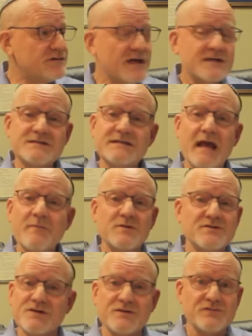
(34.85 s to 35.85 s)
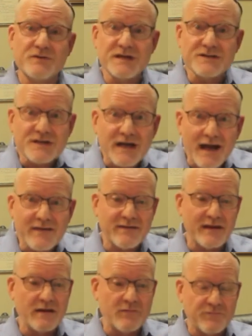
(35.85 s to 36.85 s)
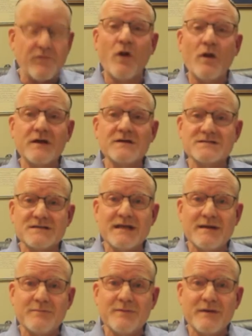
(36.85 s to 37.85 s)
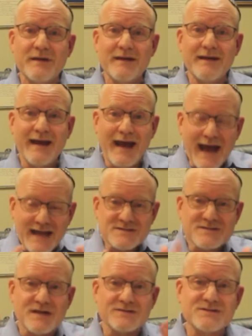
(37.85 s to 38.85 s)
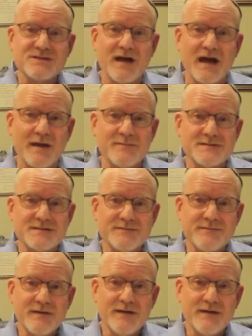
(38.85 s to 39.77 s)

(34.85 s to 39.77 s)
established the tradition, I think, of falling asleep at such times.